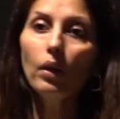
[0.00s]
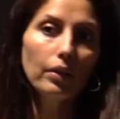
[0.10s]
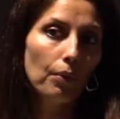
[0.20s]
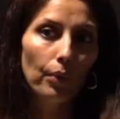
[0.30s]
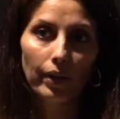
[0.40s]

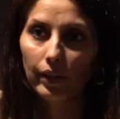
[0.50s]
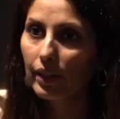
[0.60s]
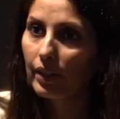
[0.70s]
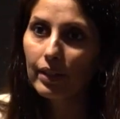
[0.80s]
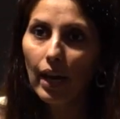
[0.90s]
of the work
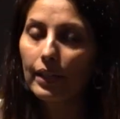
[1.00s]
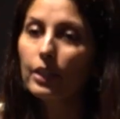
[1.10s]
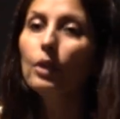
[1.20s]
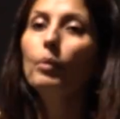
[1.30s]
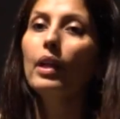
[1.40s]

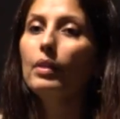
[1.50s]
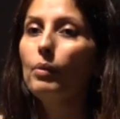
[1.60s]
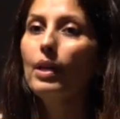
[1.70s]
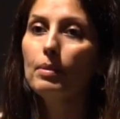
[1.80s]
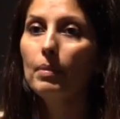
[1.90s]
that you would
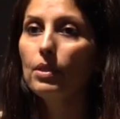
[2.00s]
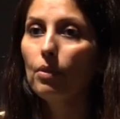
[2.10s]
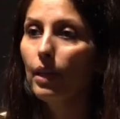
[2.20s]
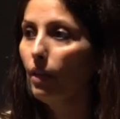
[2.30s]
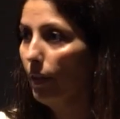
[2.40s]
otherwise be
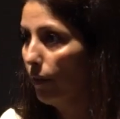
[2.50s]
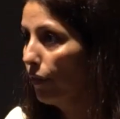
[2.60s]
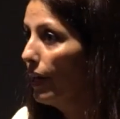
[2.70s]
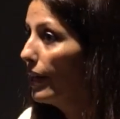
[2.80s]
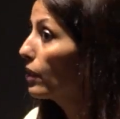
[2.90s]
doing on the
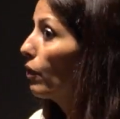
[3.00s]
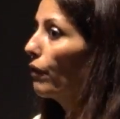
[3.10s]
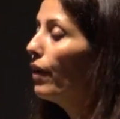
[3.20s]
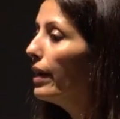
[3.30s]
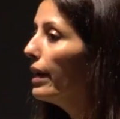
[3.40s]
front end. So
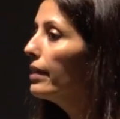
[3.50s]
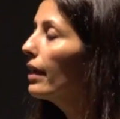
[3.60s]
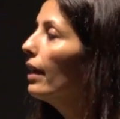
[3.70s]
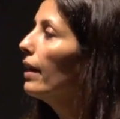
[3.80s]
front end